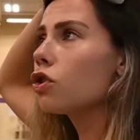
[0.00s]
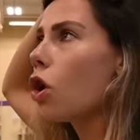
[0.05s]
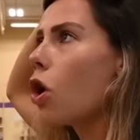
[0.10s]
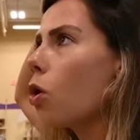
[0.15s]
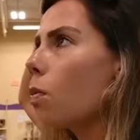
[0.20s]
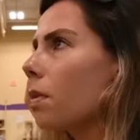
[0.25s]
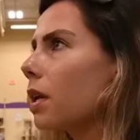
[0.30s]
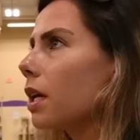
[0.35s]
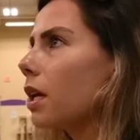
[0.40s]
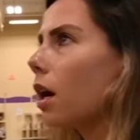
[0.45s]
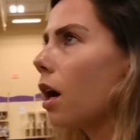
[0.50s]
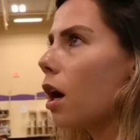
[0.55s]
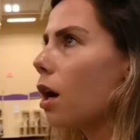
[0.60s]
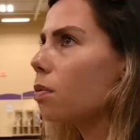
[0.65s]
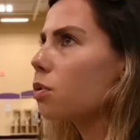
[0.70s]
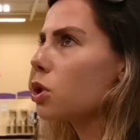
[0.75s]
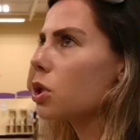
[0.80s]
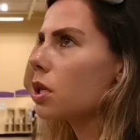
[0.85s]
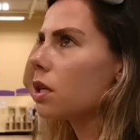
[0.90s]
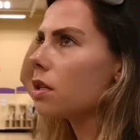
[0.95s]
so many
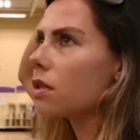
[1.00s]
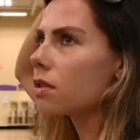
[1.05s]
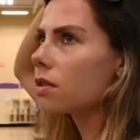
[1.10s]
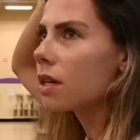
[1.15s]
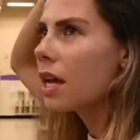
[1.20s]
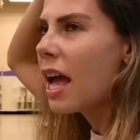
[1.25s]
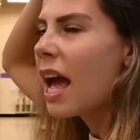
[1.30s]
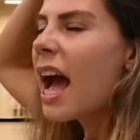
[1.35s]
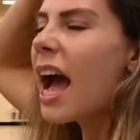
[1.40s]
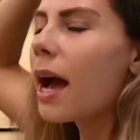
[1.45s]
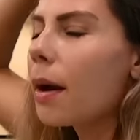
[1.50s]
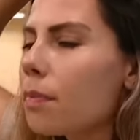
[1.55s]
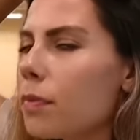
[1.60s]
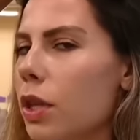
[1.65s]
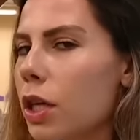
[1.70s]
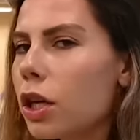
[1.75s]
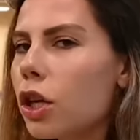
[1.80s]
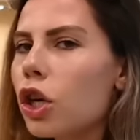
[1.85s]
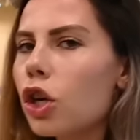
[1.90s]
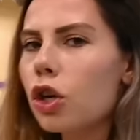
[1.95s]
options. I'm
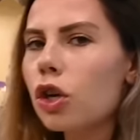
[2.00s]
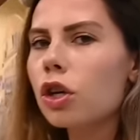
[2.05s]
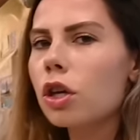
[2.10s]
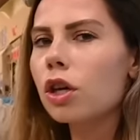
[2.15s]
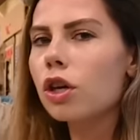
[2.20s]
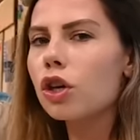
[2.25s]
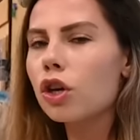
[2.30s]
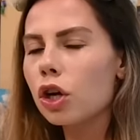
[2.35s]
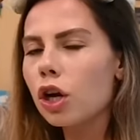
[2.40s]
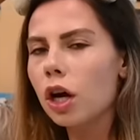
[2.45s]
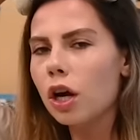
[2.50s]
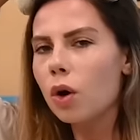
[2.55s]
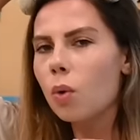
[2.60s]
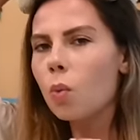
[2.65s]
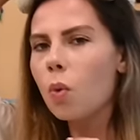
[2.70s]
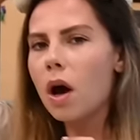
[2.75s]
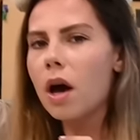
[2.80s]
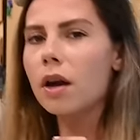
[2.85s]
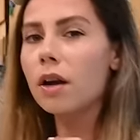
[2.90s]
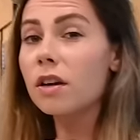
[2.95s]
thinking you're gonna
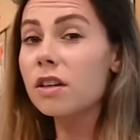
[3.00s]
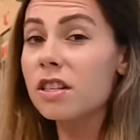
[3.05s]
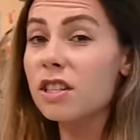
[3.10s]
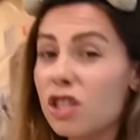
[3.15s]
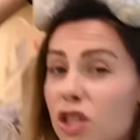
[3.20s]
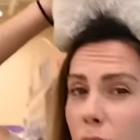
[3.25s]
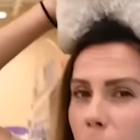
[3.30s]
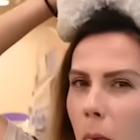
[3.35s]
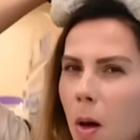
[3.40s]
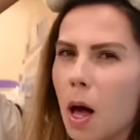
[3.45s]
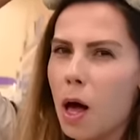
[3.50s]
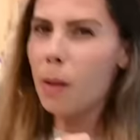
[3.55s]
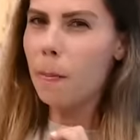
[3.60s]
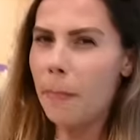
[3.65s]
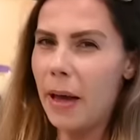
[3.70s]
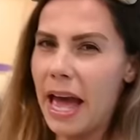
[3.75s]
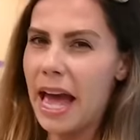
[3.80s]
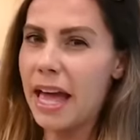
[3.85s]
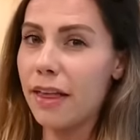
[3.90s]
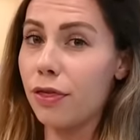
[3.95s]
want a small
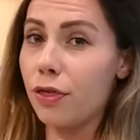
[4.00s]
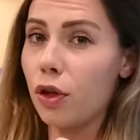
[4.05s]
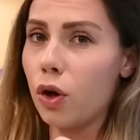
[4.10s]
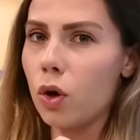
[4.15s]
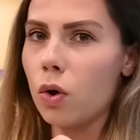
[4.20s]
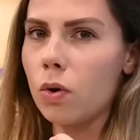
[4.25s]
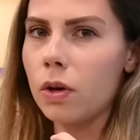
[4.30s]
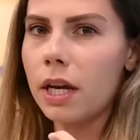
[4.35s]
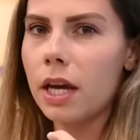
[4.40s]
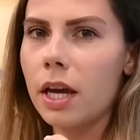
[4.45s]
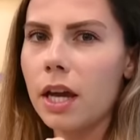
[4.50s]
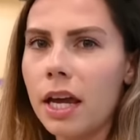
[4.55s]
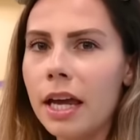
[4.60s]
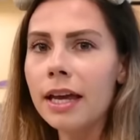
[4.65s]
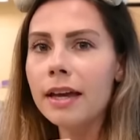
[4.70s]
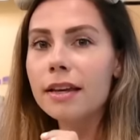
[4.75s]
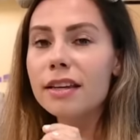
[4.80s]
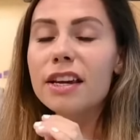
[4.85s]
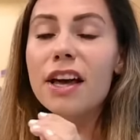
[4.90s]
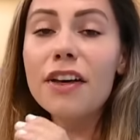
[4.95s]
pet though, okay?
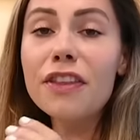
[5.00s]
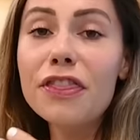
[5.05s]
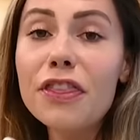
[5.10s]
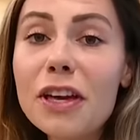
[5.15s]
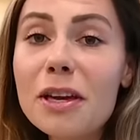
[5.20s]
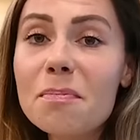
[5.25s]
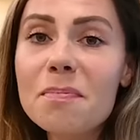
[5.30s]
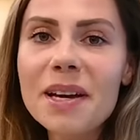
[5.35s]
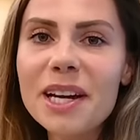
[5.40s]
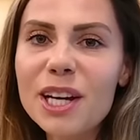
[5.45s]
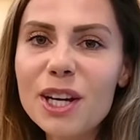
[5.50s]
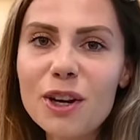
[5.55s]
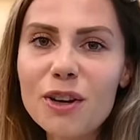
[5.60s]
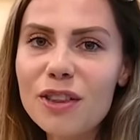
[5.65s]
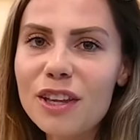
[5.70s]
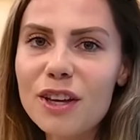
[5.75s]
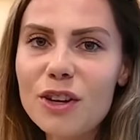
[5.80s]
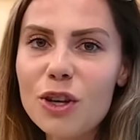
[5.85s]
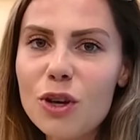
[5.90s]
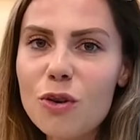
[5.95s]
Nothing bigger
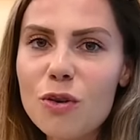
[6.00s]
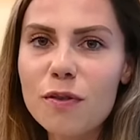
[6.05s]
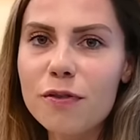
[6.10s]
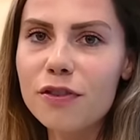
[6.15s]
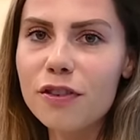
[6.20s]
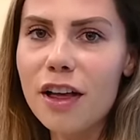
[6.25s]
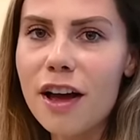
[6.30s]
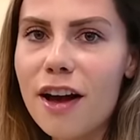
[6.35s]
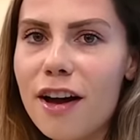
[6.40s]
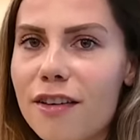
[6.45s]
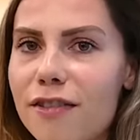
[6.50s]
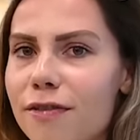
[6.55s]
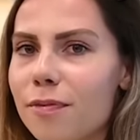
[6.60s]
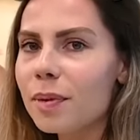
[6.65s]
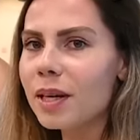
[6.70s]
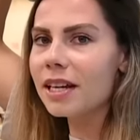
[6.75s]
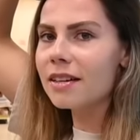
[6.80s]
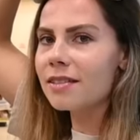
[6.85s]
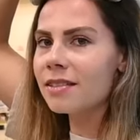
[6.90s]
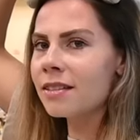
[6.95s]
than you, Fluff,
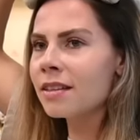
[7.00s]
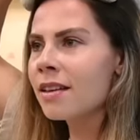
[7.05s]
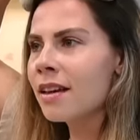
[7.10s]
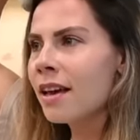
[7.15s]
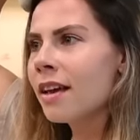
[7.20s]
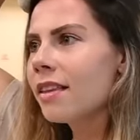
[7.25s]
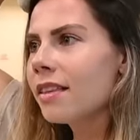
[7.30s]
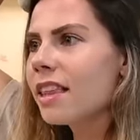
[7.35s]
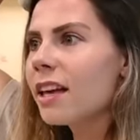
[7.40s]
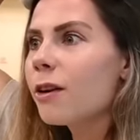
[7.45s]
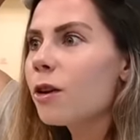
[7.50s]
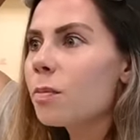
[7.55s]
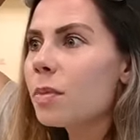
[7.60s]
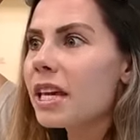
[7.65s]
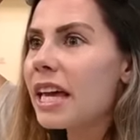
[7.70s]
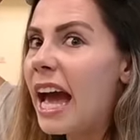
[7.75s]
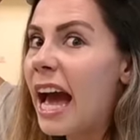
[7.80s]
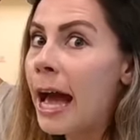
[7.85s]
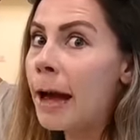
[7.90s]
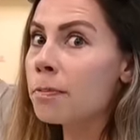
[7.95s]
because that'd
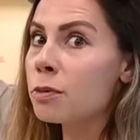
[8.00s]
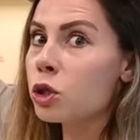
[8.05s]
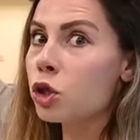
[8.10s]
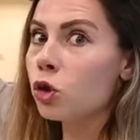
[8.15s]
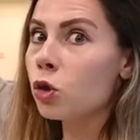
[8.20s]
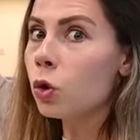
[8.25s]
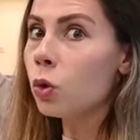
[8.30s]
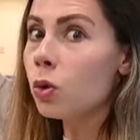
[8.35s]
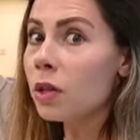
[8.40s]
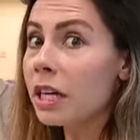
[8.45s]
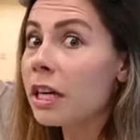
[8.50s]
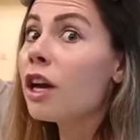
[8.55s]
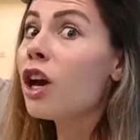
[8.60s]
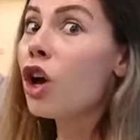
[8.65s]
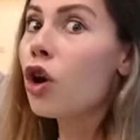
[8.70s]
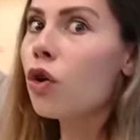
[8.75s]
be absolutely